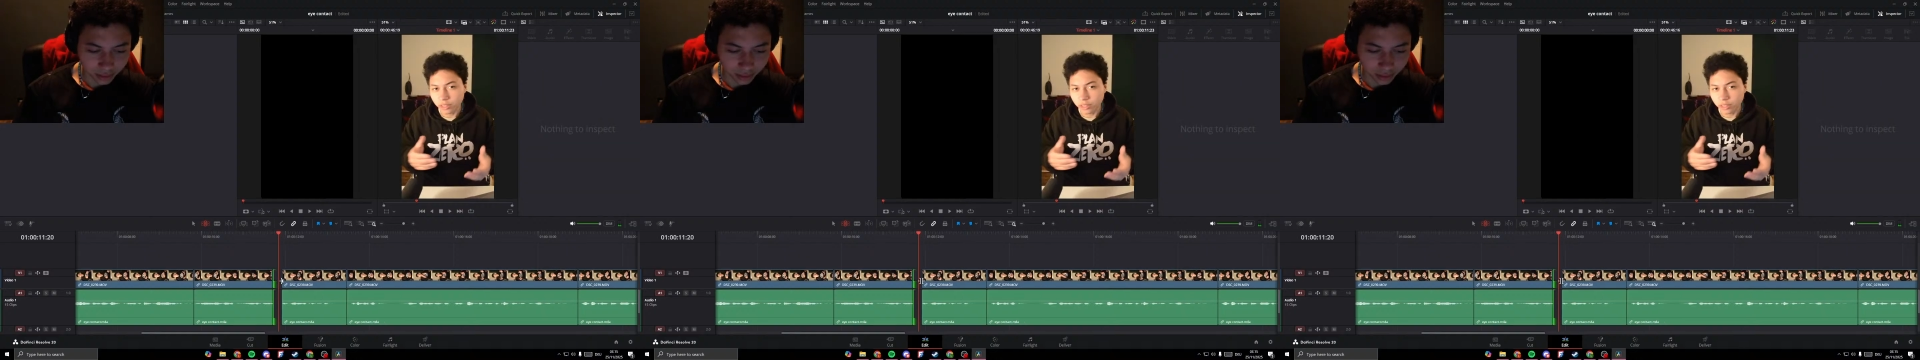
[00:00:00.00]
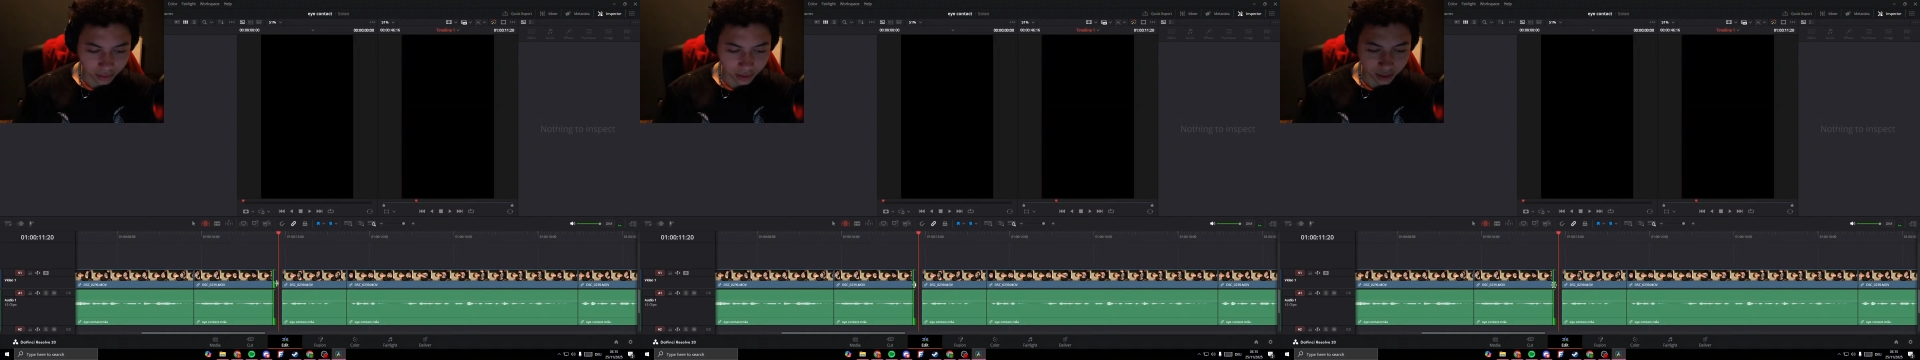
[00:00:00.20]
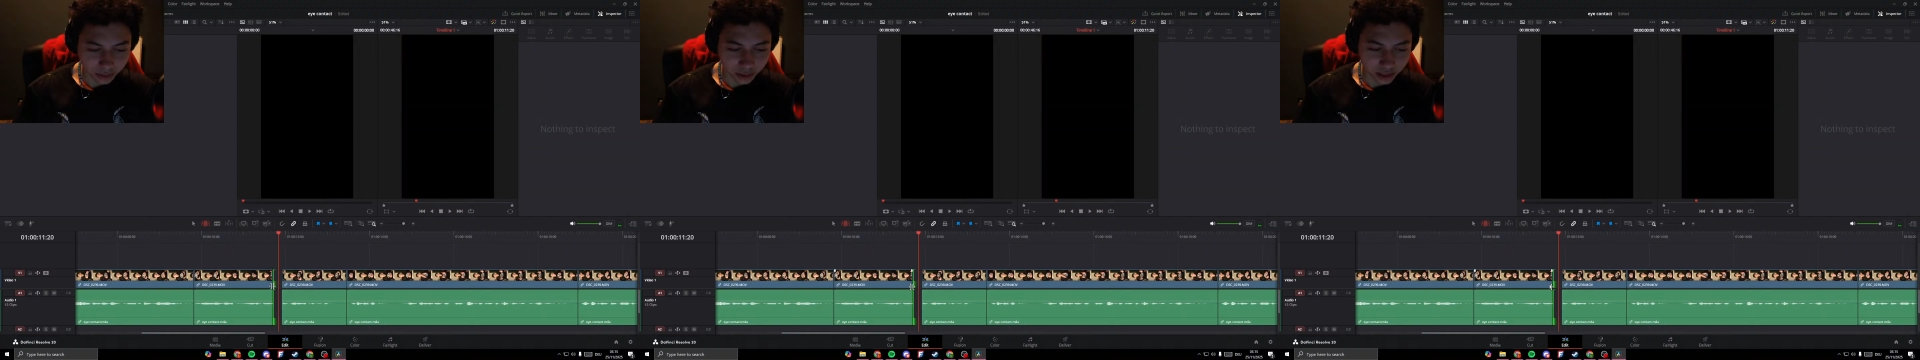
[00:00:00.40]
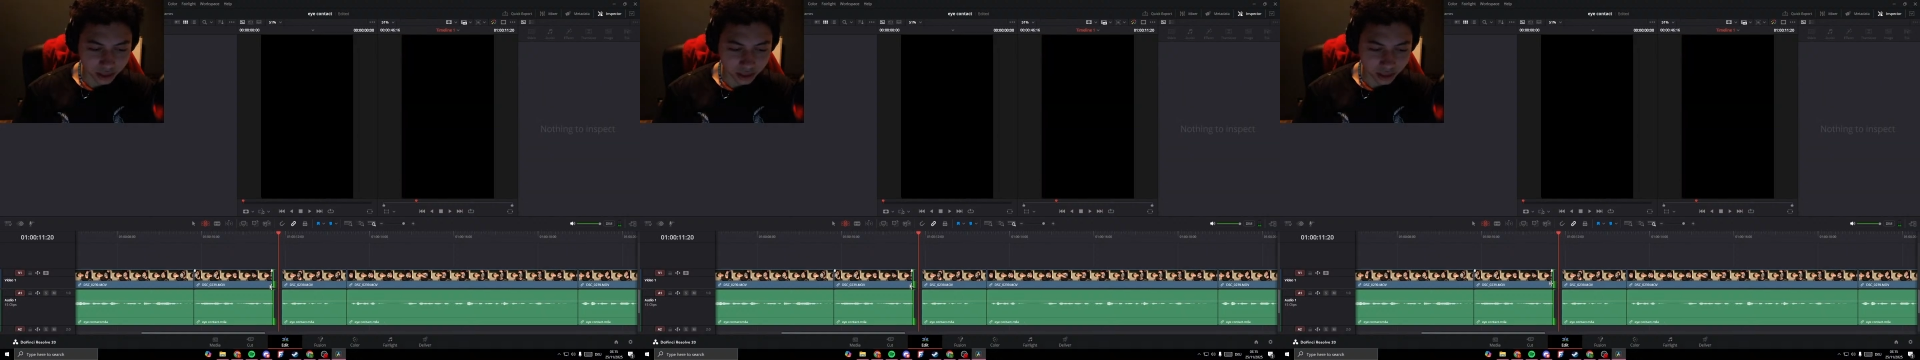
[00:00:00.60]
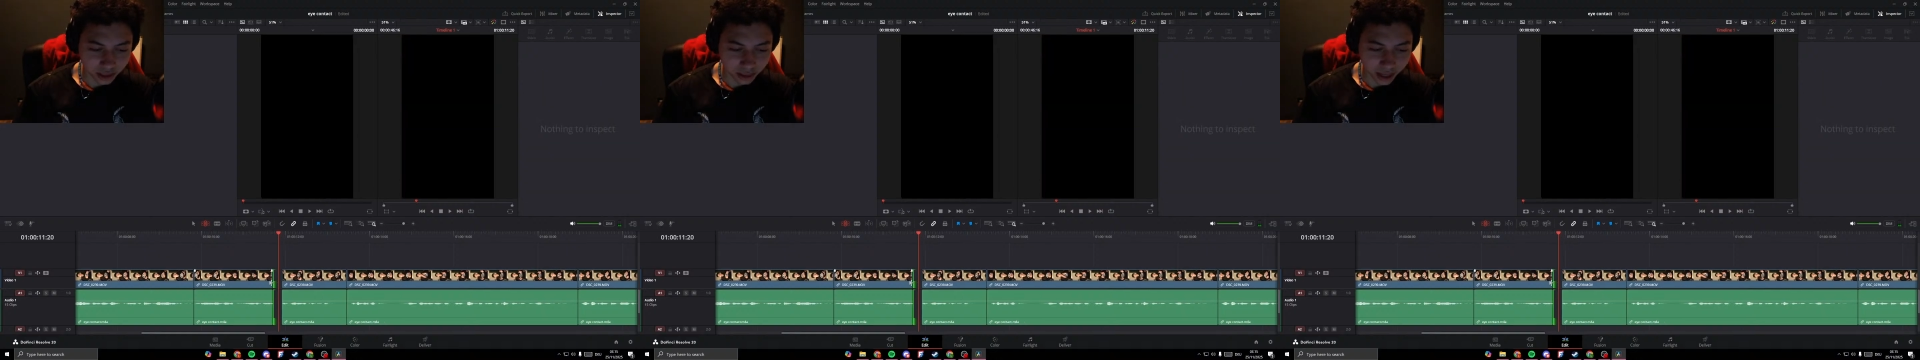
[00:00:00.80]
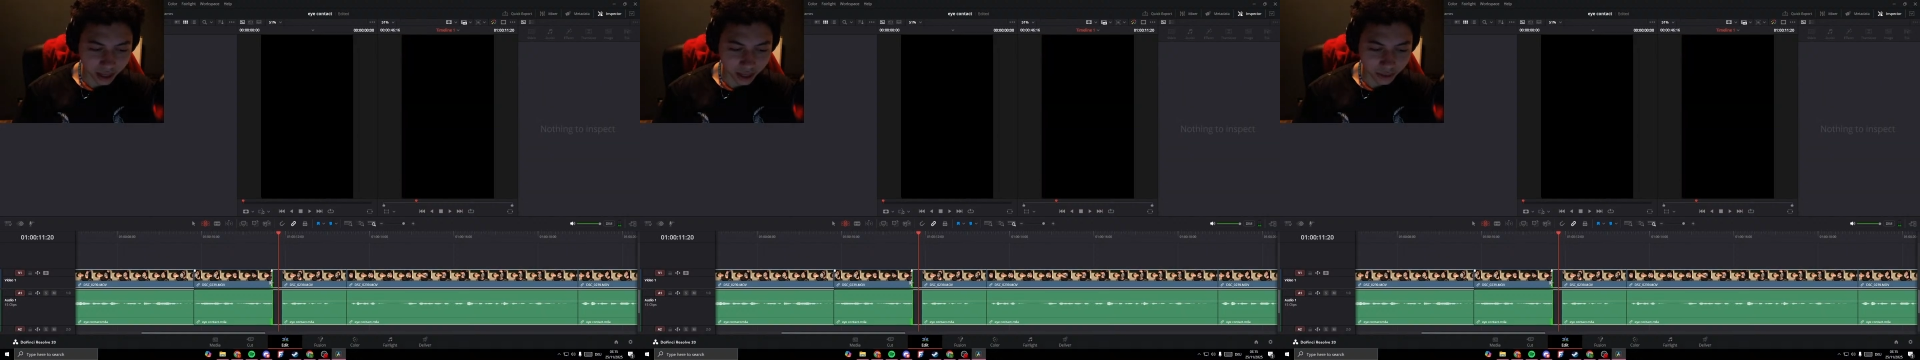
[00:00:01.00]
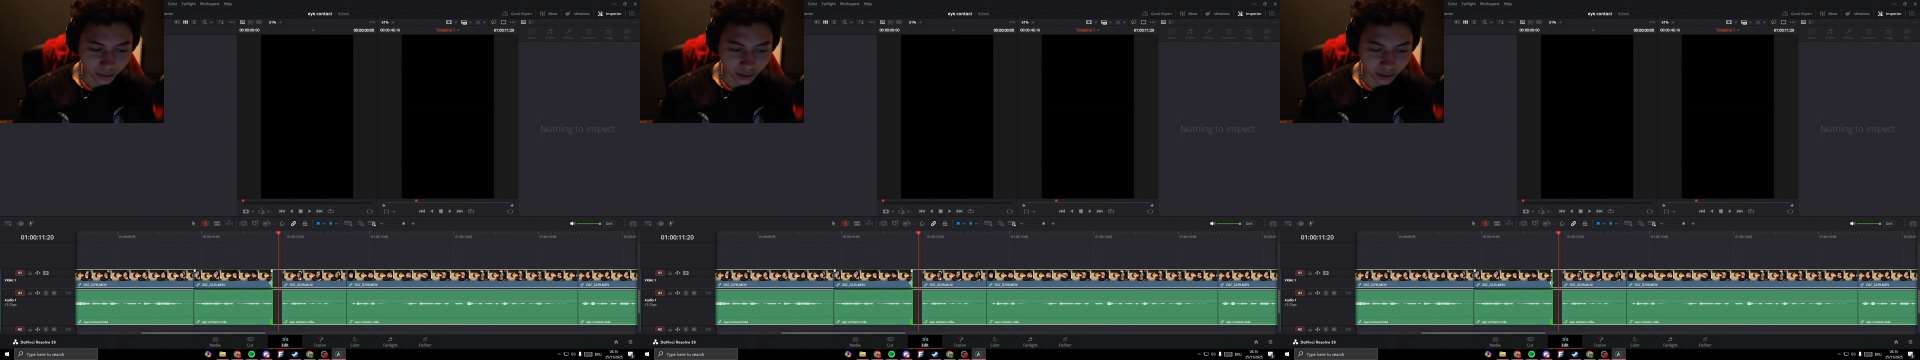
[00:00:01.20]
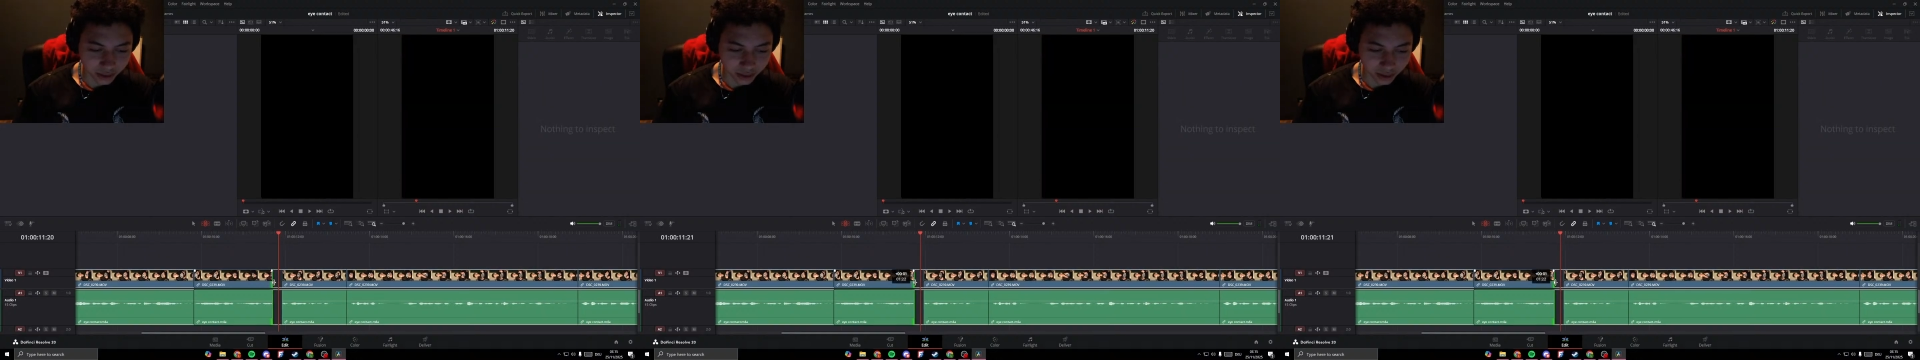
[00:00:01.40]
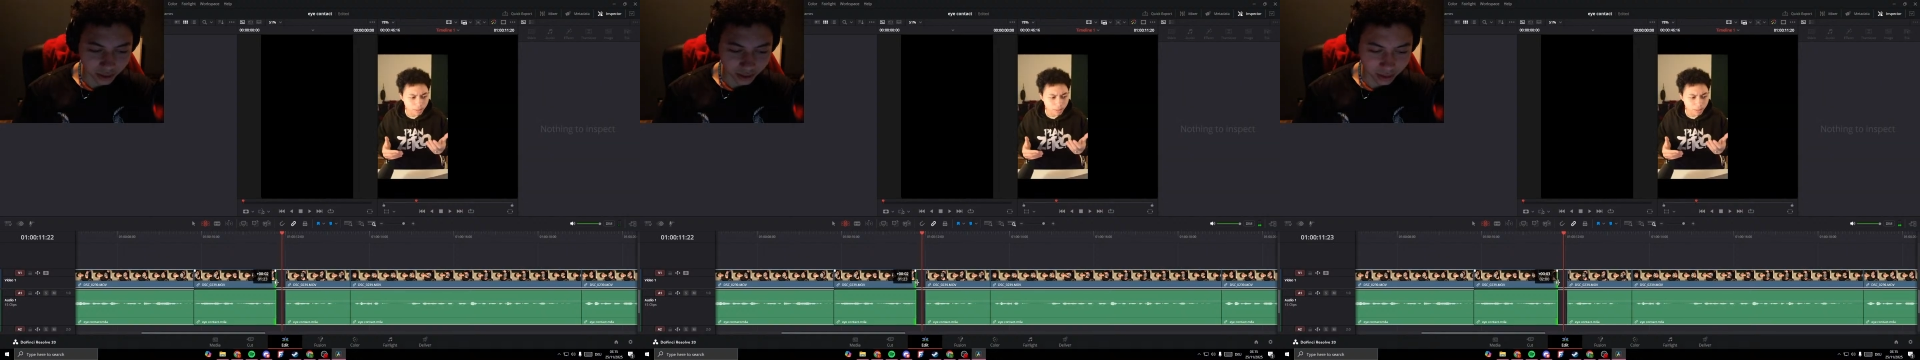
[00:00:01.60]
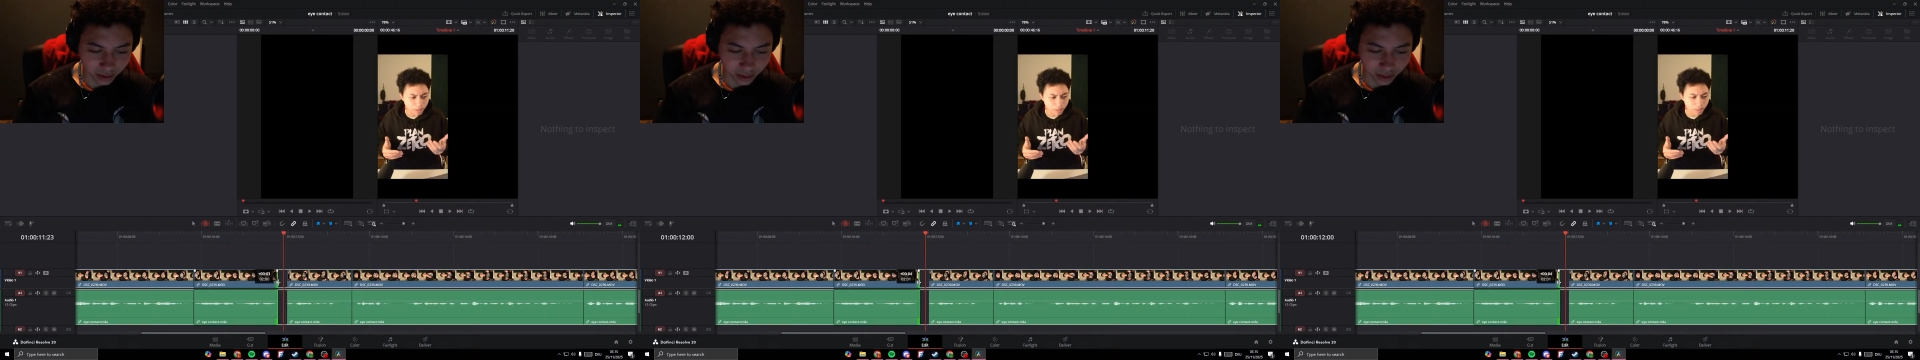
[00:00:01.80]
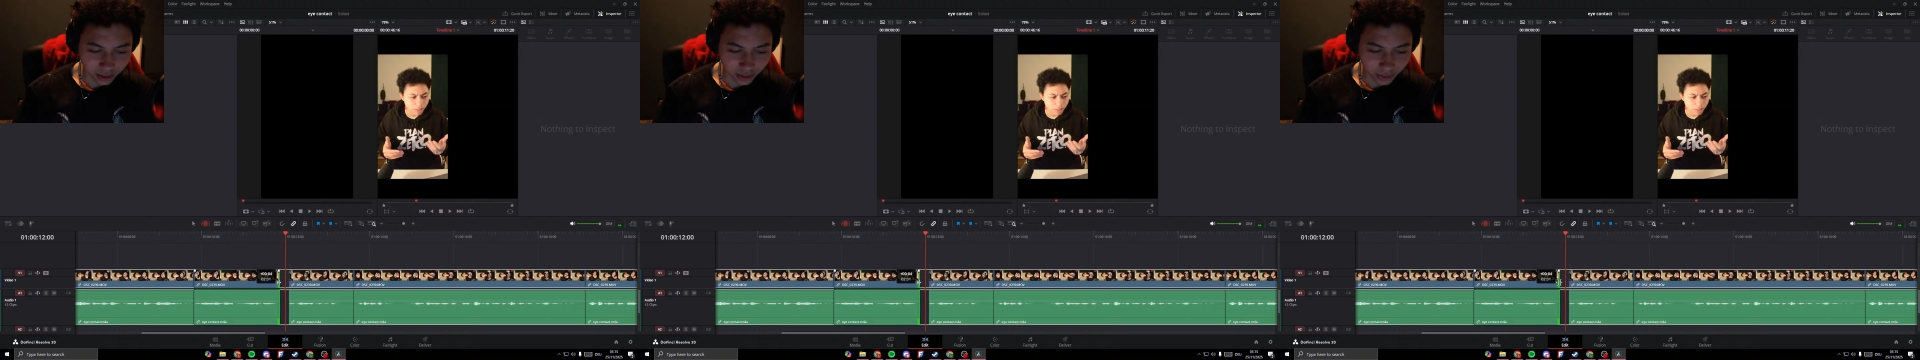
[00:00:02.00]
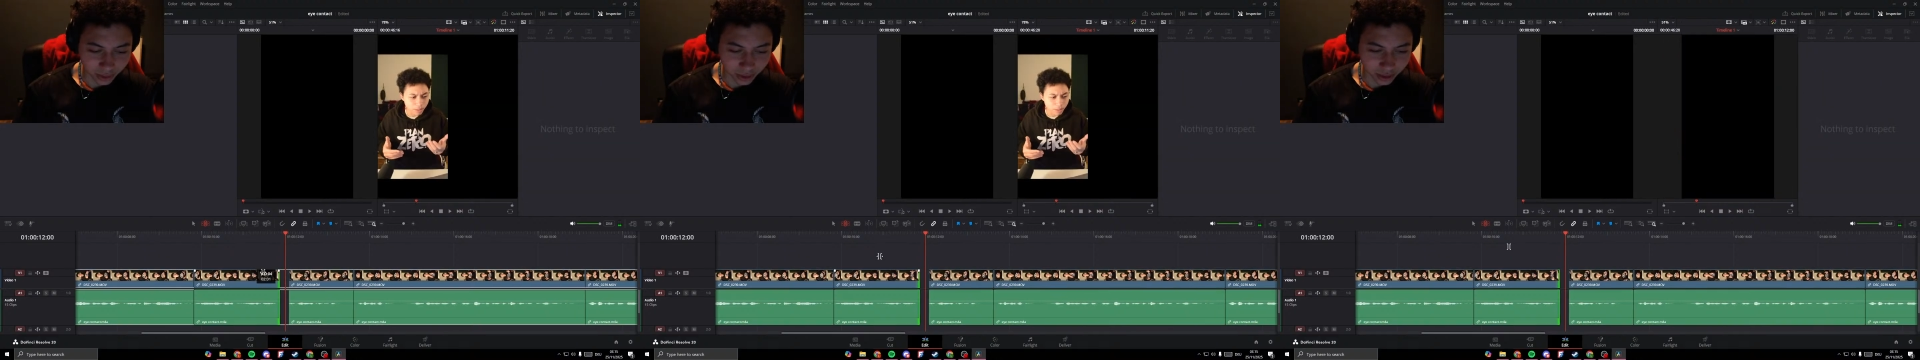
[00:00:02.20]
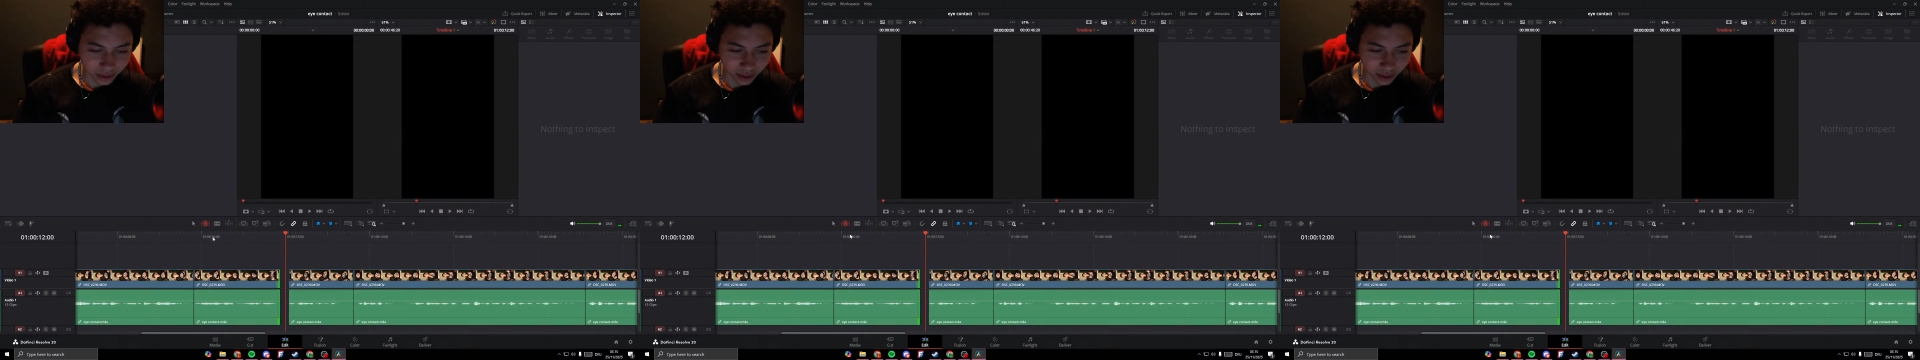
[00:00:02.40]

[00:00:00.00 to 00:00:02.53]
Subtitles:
See, but listening them out isn't a word.